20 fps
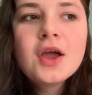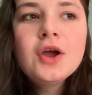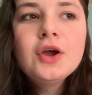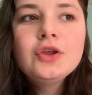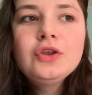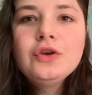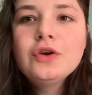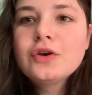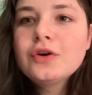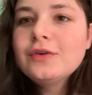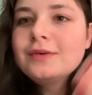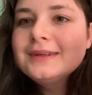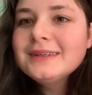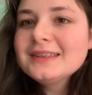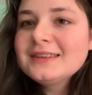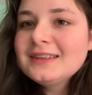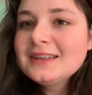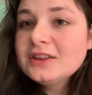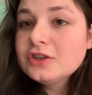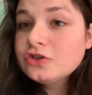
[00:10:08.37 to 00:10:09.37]
you're going to
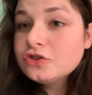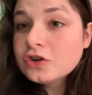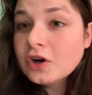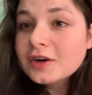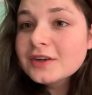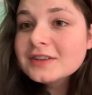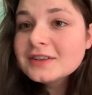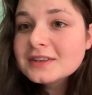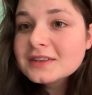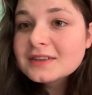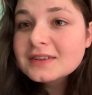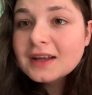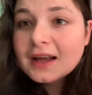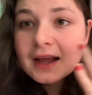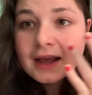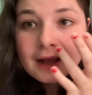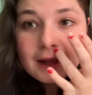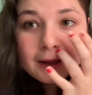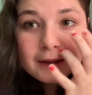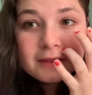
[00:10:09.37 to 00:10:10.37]
see the sharks
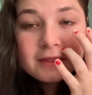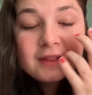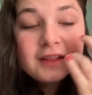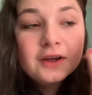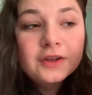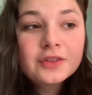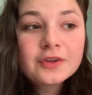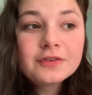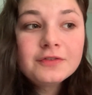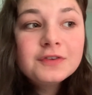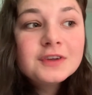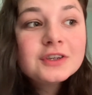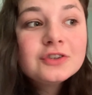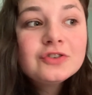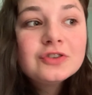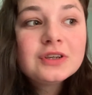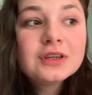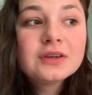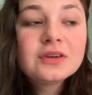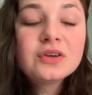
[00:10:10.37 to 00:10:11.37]
and the other
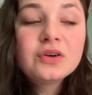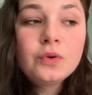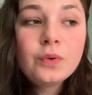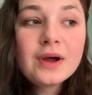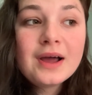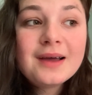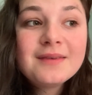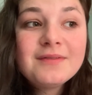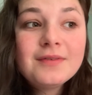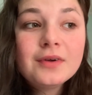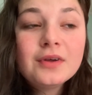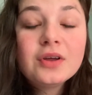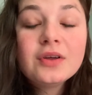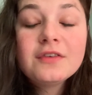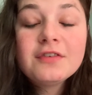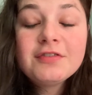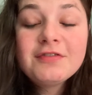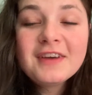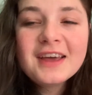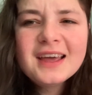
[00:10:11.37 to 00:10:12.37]
fish get queb
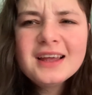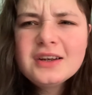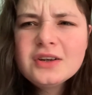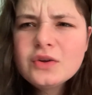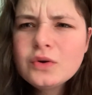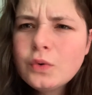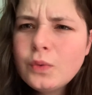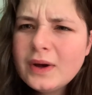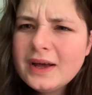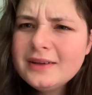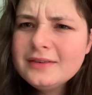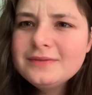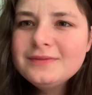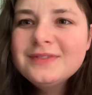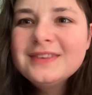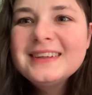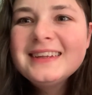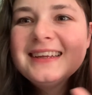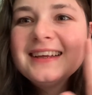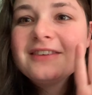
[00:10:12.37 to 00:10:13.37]
fed, queb?
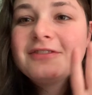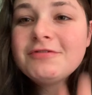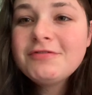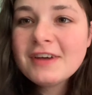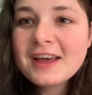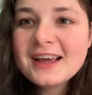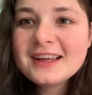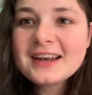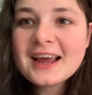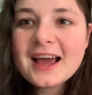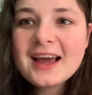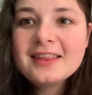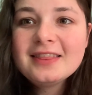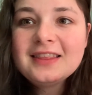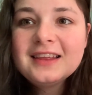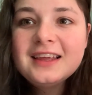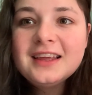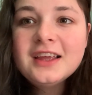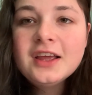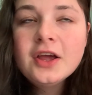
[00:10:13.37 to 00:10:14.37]
Get fed at
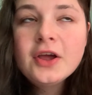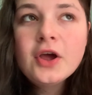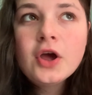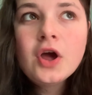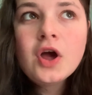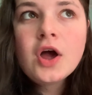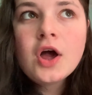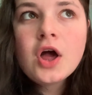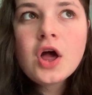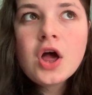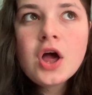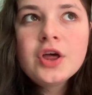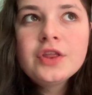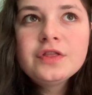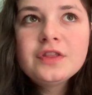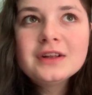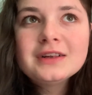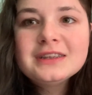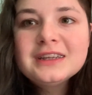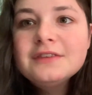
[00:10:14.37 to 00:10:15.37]
the
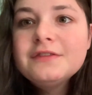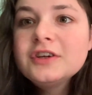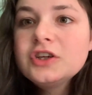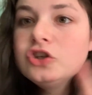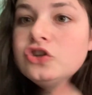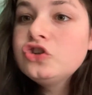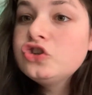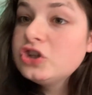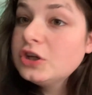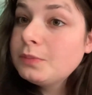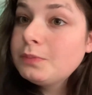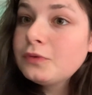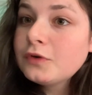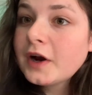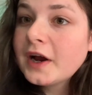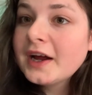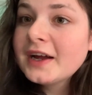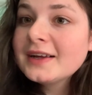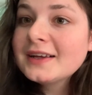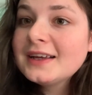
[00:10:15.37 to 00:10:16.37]
the living
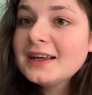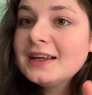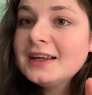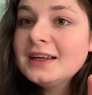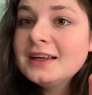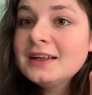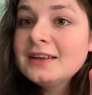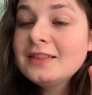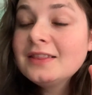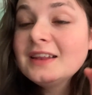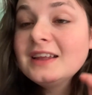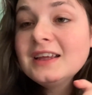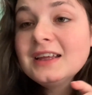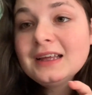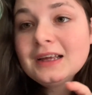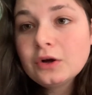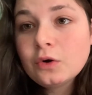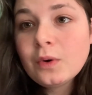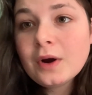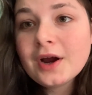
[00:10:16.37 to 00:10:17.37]
shipwreck in
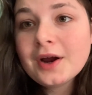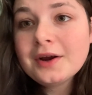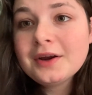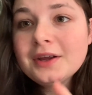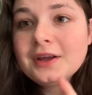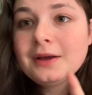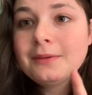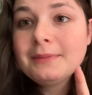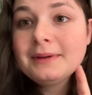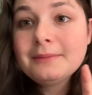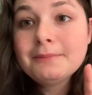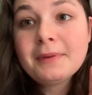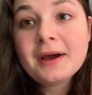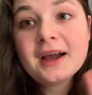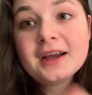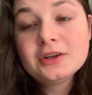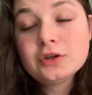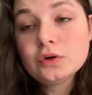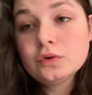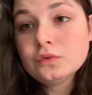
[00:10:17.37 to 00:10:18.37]
the aquarium in
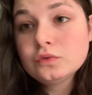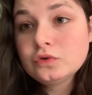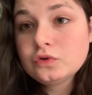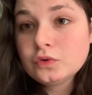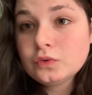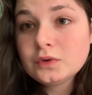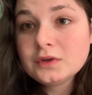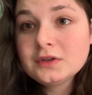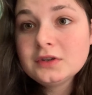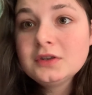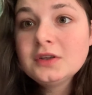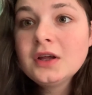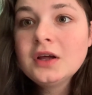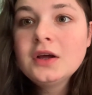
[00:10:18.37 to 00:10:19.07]
Pine Knoll Shores.